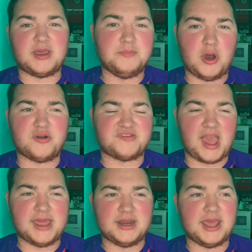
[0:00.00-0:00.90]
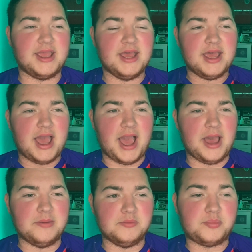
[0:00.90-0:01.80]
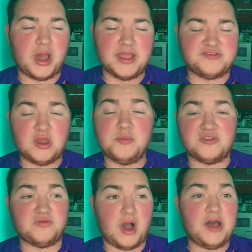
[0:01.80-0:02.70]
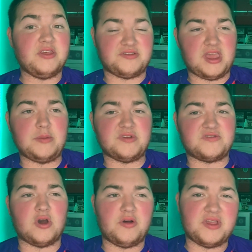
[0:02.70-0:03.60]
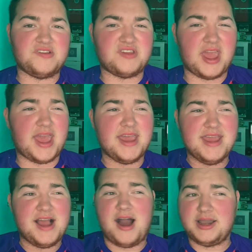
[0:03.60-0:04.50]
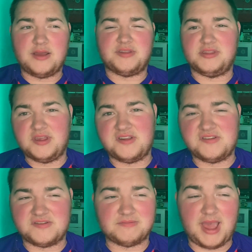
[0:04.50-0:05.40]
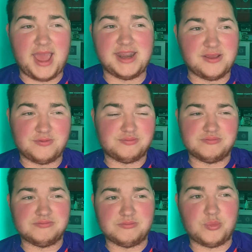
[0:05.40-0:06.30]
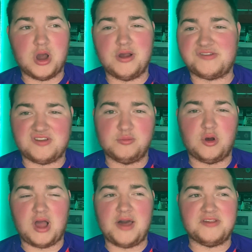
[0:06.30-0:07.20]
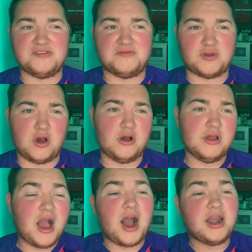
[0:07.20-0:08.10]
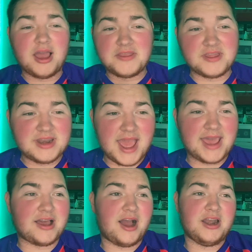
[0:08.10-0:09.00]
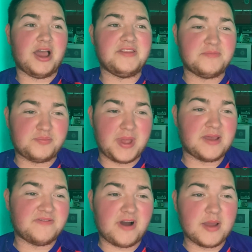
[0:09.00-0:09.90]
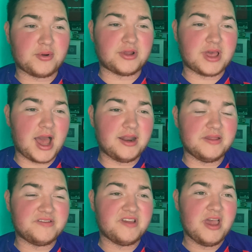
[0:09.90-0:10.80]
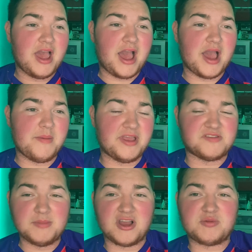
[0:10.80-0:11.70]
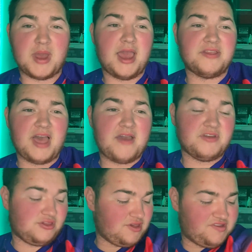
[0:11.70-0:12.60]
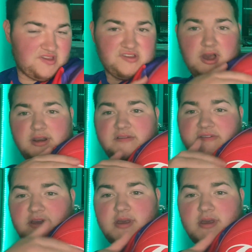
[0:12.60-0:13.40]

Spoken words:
and bog standardy, but in terms of what other teams have got this year, I don't think this is any worse than what others have got. I like the neck, I like the big vibrant colours. It's much better having just this kind of